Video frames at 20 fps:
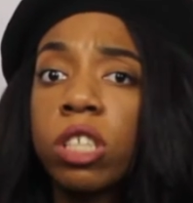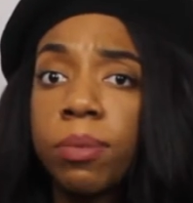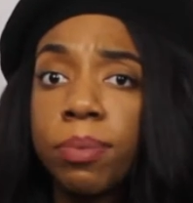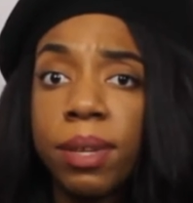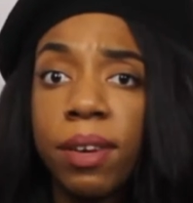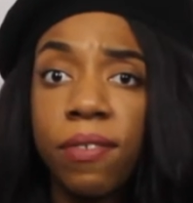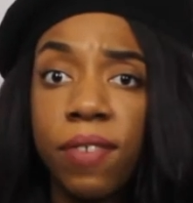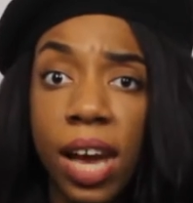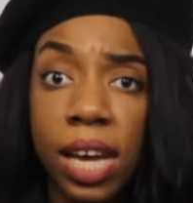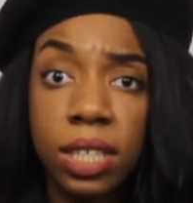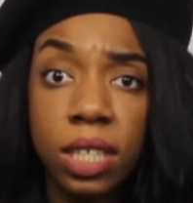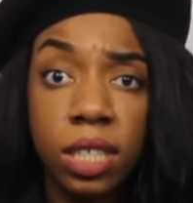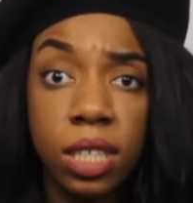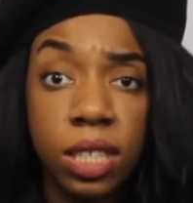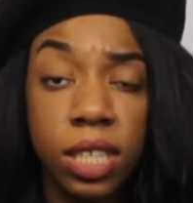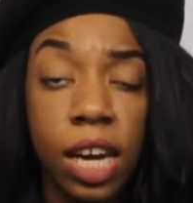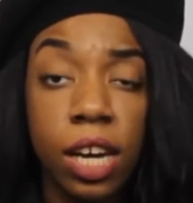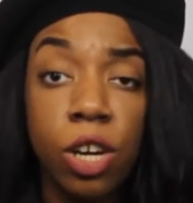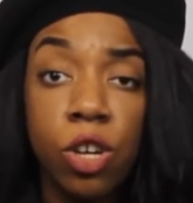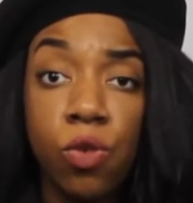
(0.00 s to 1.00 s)
to be a fashion
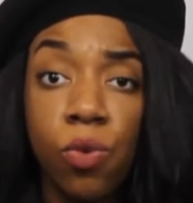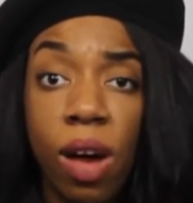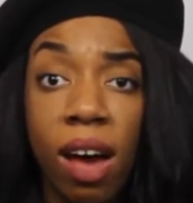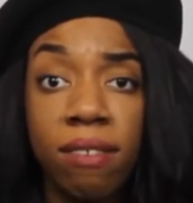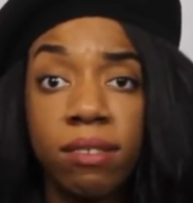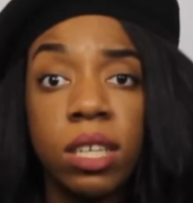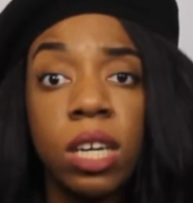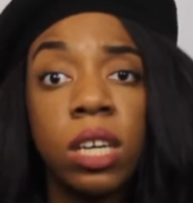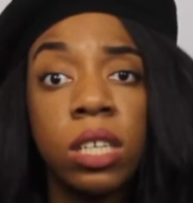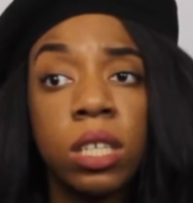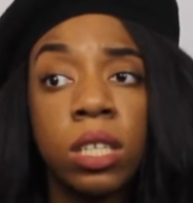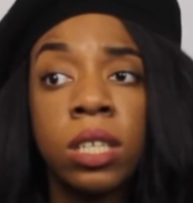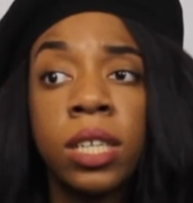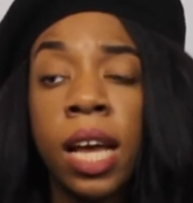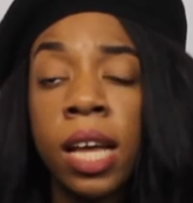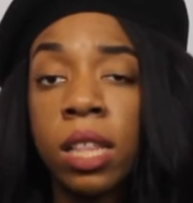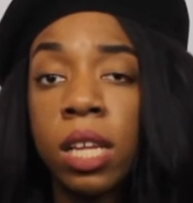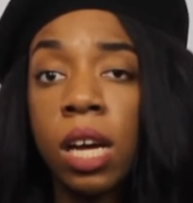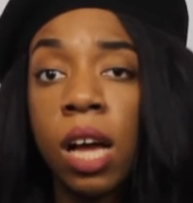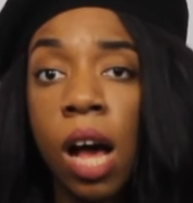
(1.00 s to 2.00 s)
designer, you have to
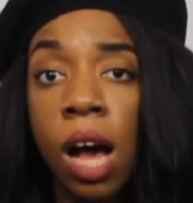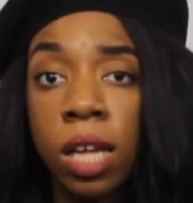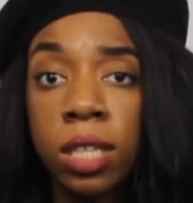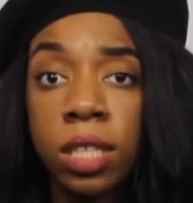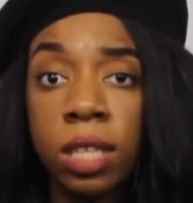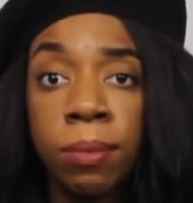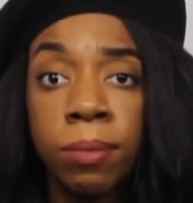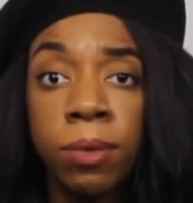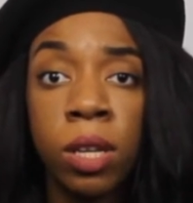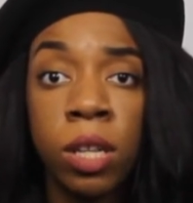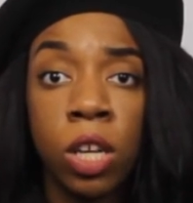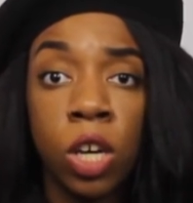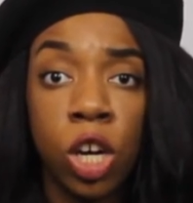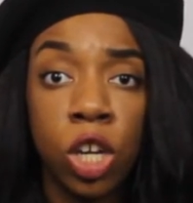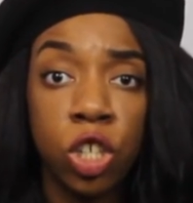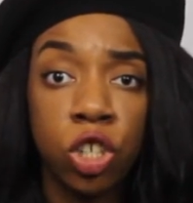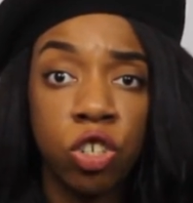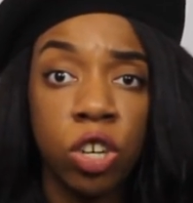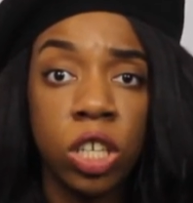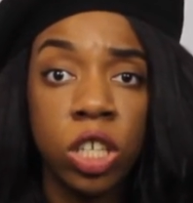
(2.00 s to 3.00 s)
understand the concept and the
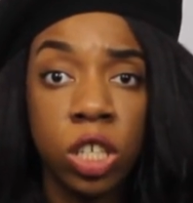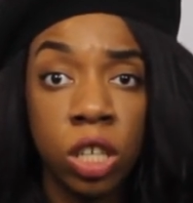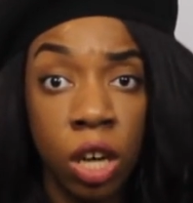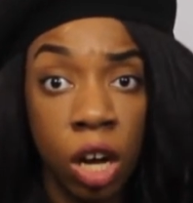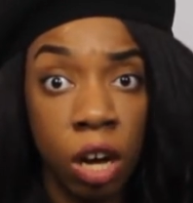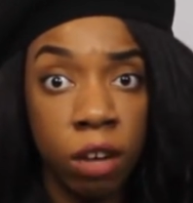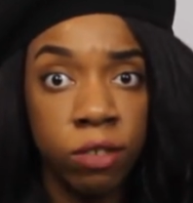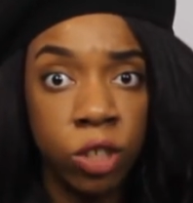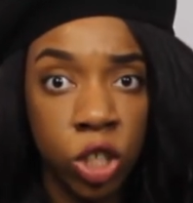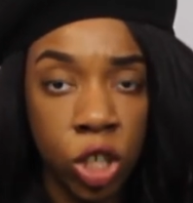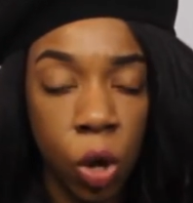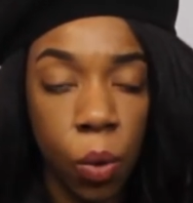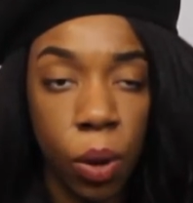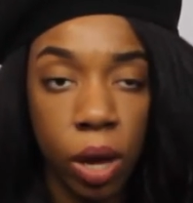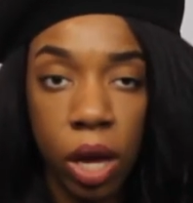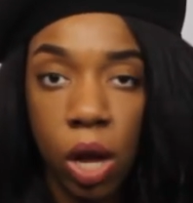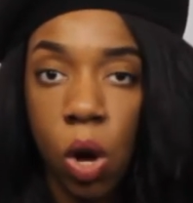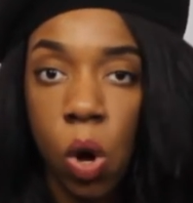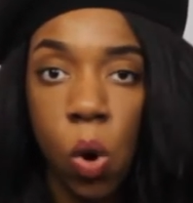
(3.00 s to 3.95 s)
construction of sewing,